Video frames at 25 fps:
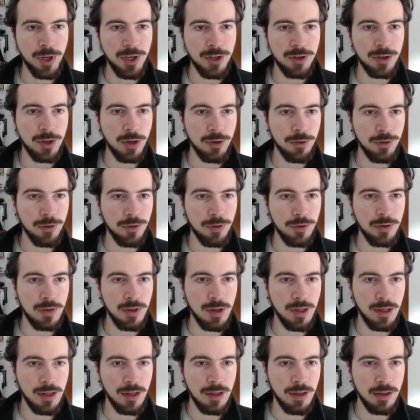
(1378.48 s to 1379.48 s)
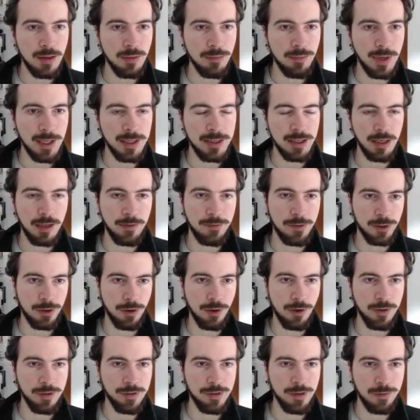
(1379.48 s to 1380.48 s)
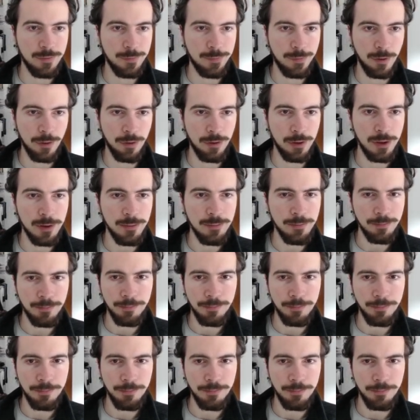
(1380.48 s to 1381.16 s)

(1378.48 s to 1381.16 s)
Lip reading: you go to the multi-level Gaussian folder,